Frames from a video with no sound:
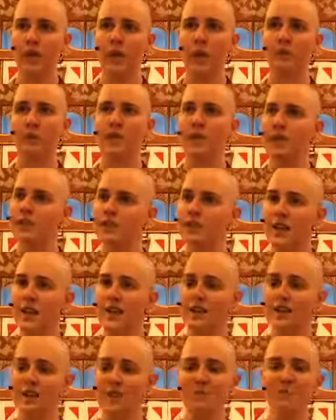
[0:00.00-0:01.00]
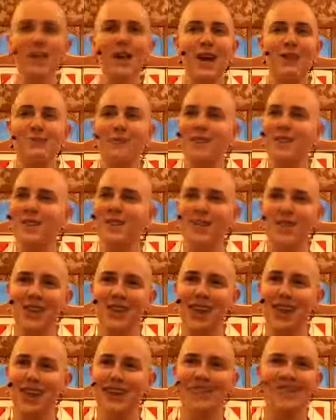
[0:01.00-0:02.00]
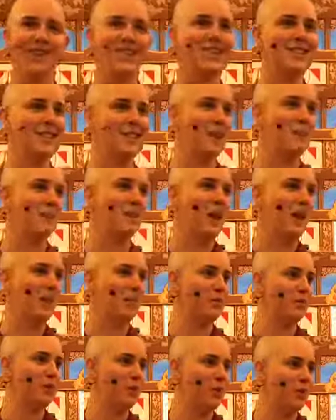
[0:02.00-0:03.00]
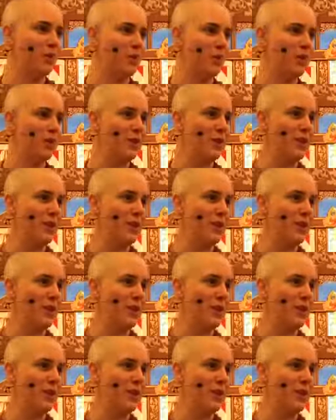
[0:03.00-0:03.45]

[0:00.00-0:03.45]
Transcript: Because they sometimes synchronize and sometimes don't.